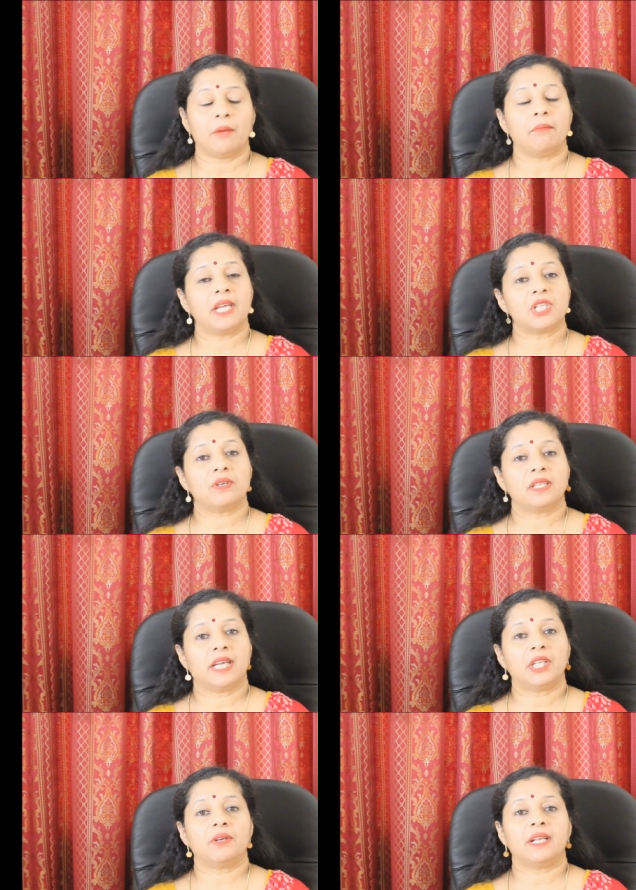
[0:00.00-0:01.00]
make sure
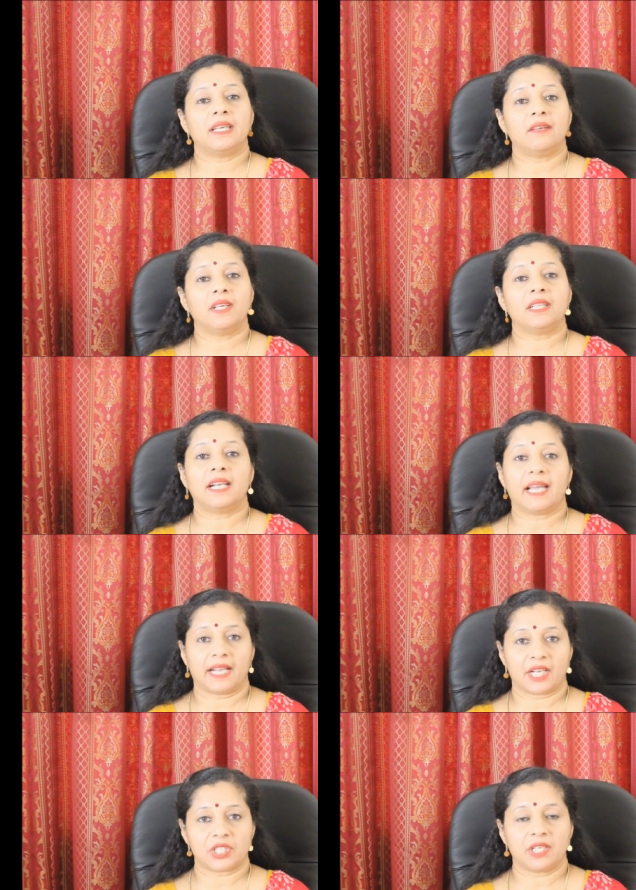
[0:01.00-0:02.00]
that you are giving the
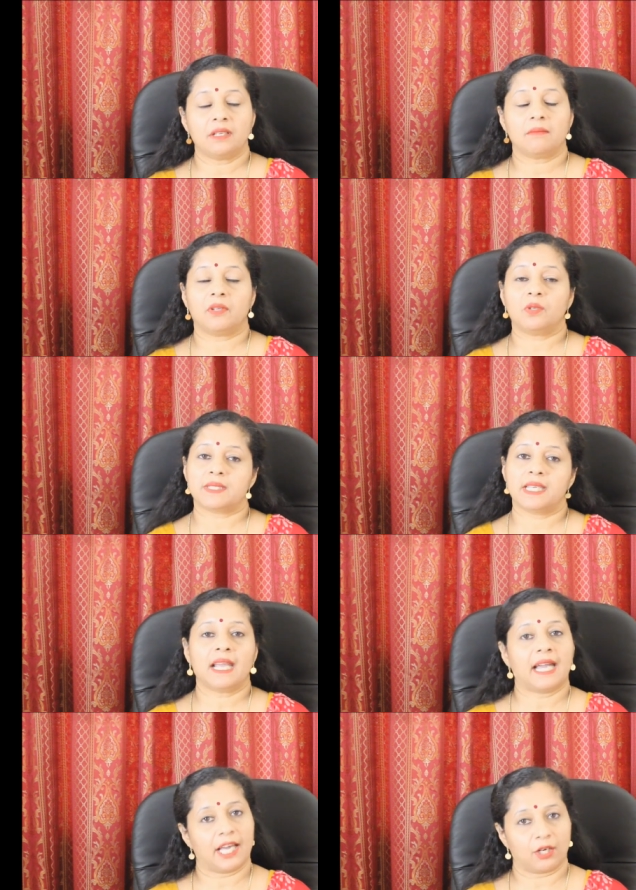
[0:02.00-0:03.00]
direction
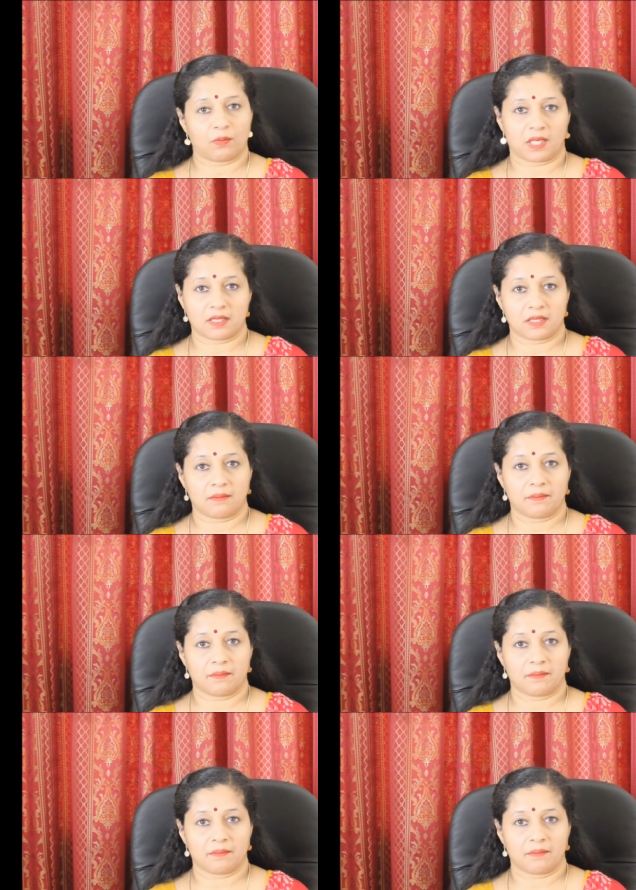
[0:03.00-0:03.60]
using arrow marks.